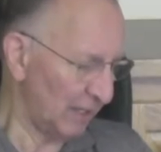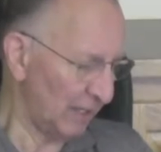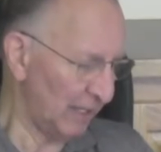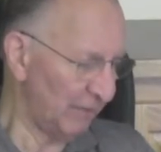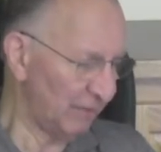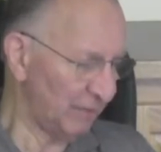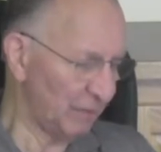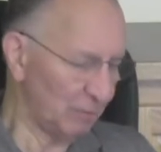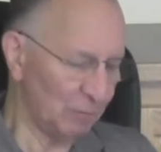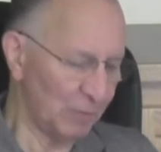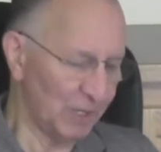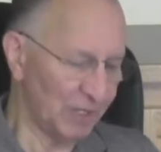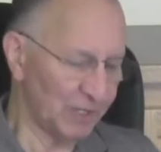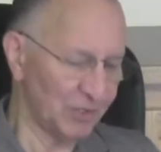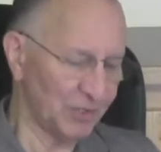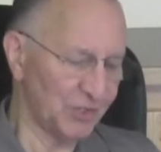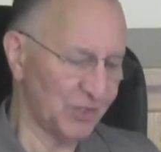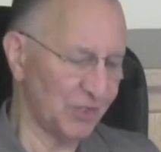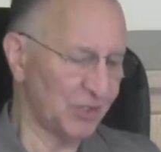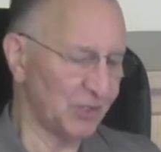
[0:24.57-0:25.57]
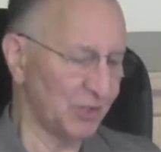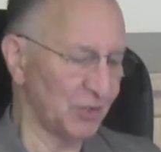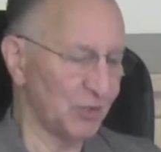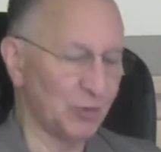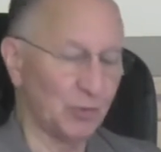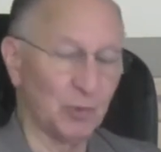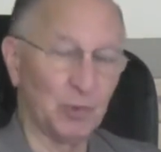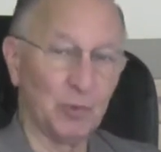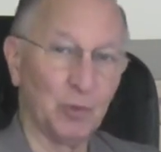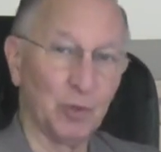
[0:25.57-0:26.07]
even better
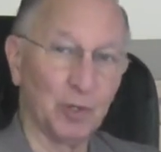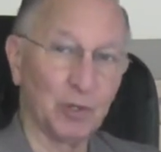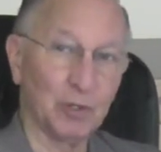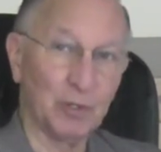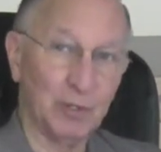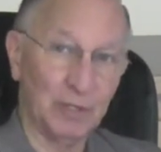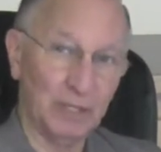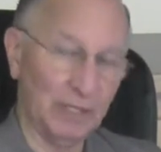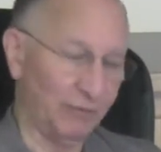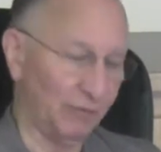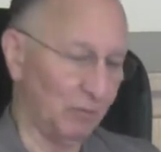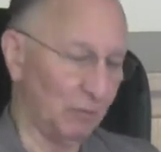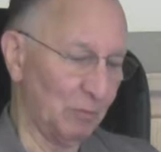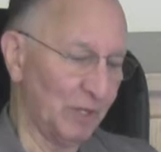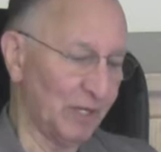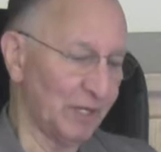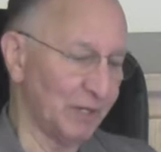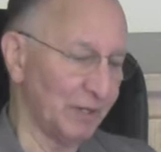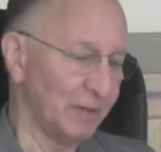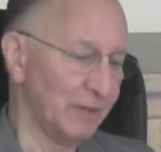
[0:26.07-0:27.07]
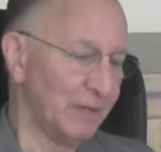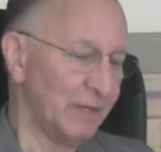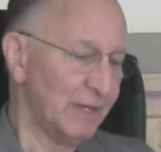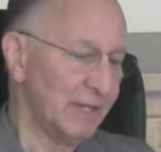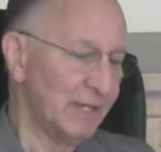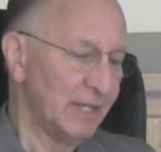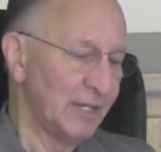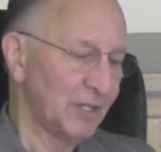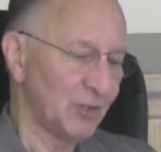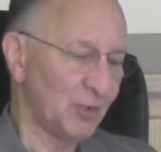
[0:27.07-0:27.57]
scissors would work even better.
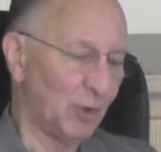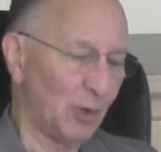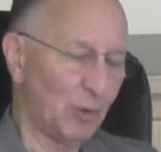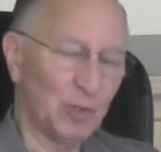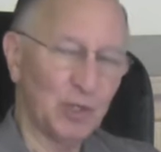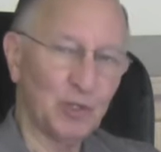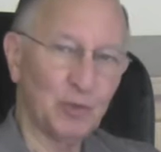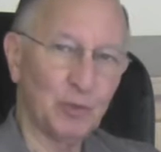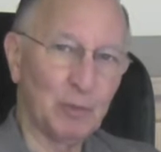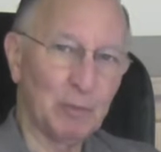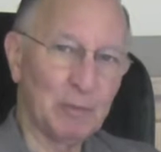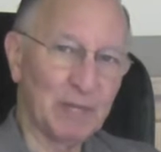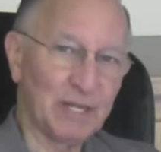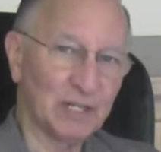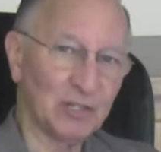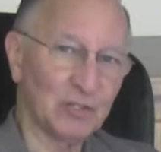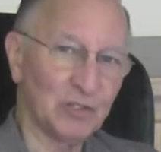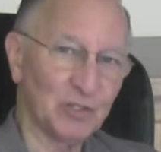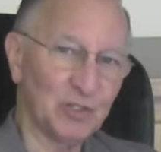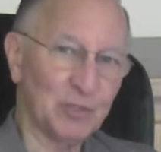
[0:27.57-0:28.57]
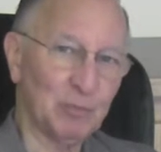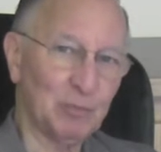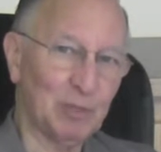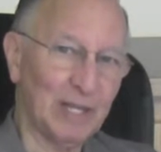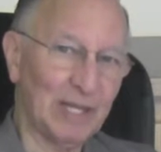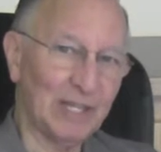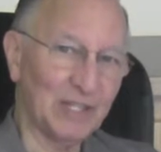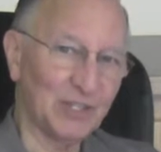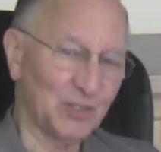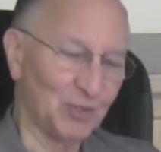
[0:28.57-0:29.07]
So I went to a medical
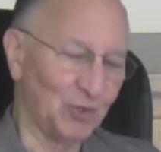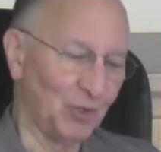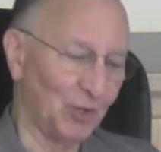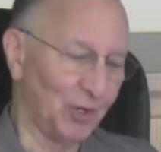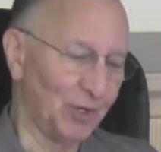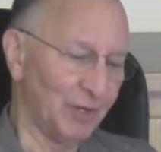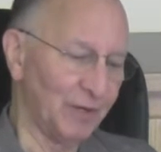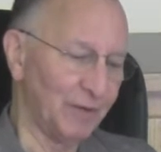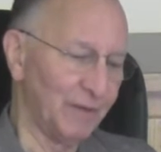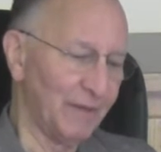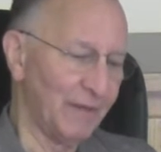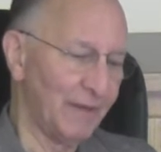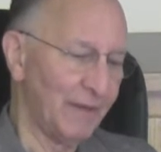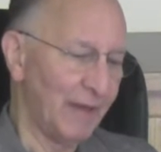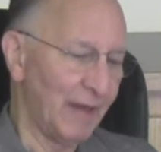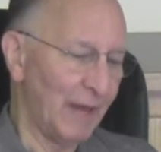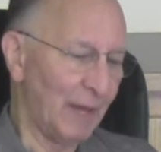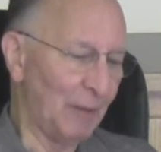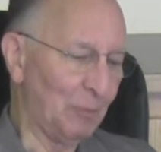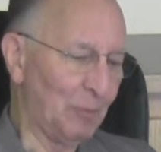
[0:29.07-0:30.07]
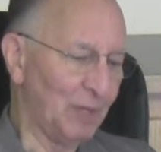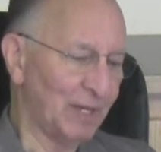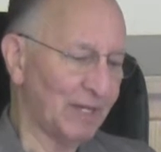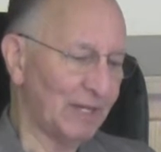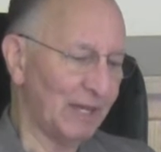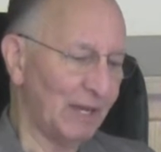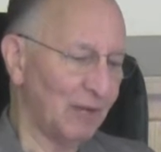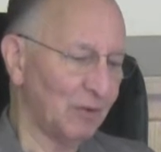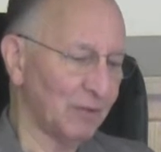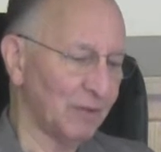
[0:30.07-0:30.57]
supply store and
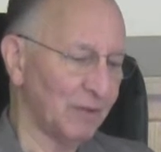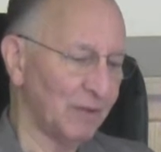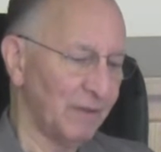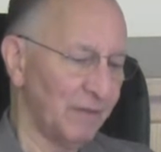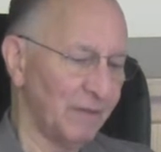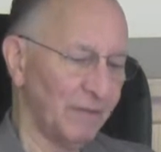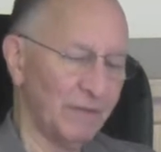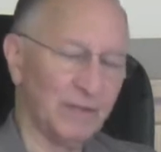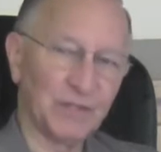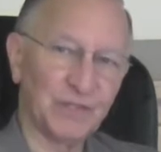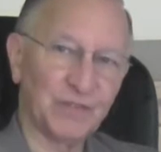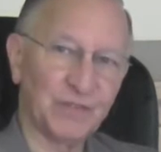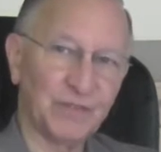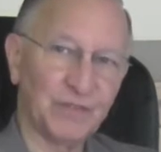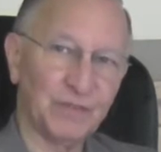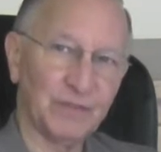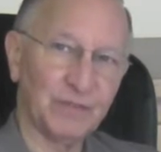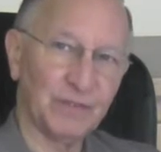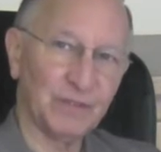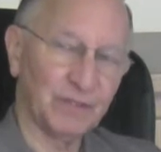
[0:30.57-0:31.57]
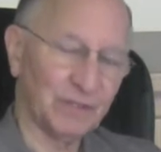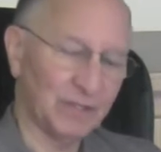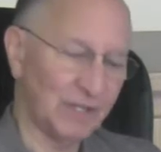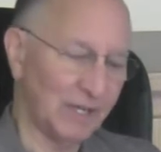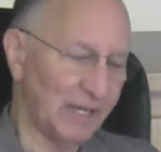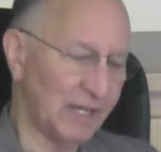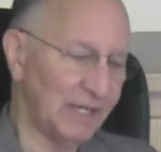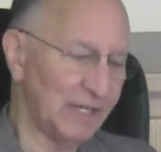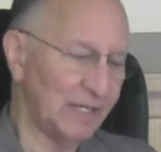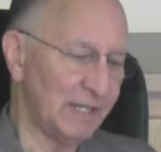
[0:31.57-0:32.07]
picked out this
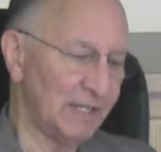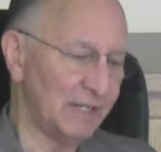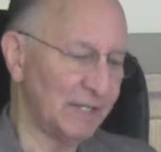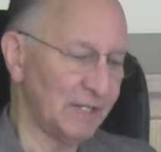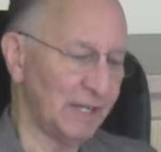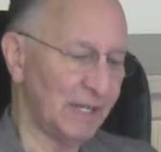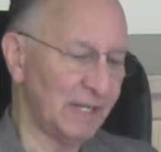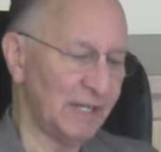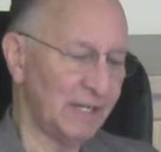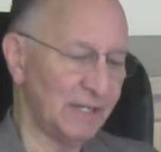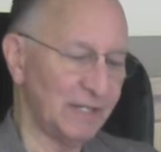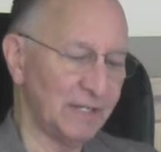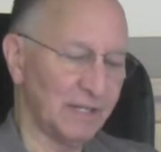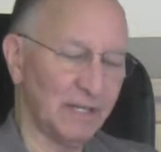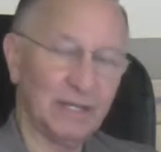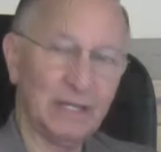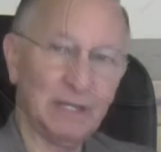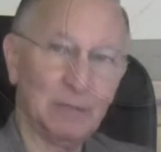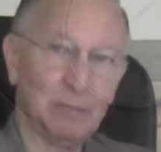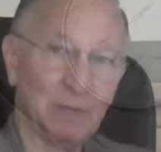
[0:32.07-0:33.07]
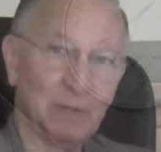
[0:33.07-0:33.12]
tiny, tiny, tiny